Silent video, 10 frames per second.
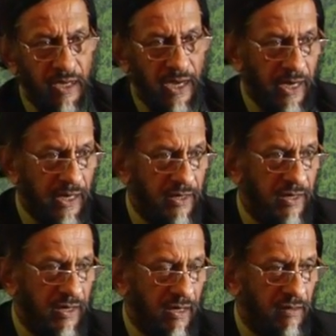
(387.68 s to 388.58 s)

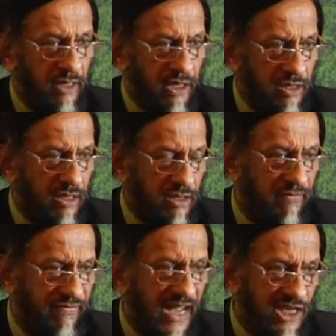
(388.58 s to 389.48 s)
And it's
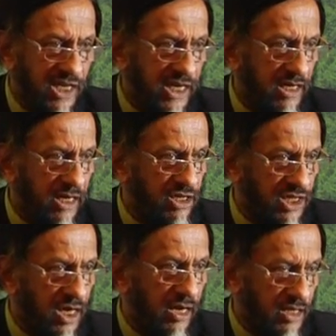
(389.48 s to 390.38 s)
a fascinating
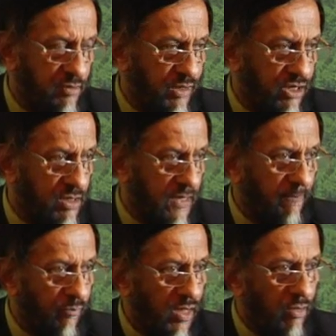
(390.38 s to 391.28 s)
science, because
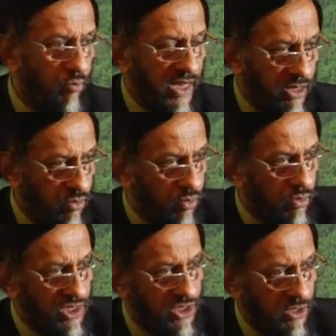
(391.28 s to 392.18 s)
when you
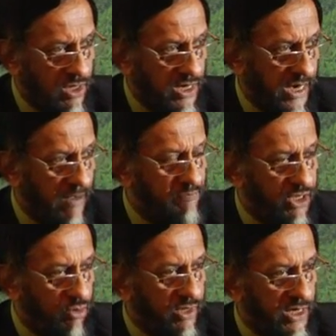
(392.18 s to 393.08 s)
go a certain
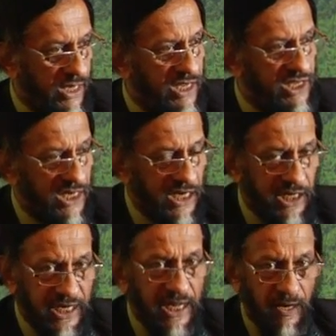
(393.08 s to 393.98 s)
depth, you can easily
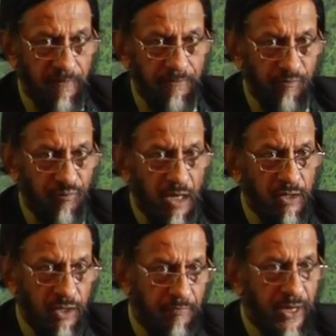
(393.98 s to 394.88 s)
tell
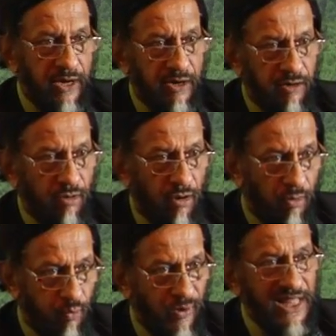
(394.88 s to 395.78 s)
the period
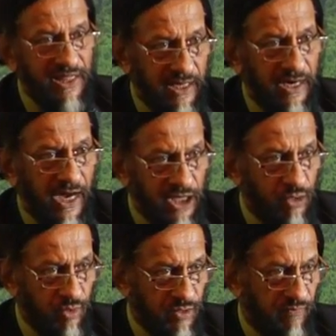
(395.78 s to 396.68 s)
of when that
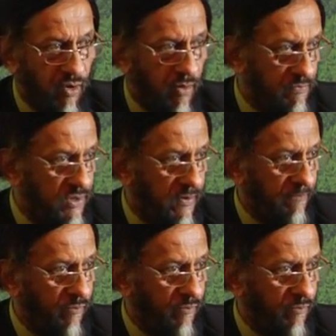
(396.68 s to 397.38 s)
ice was formed.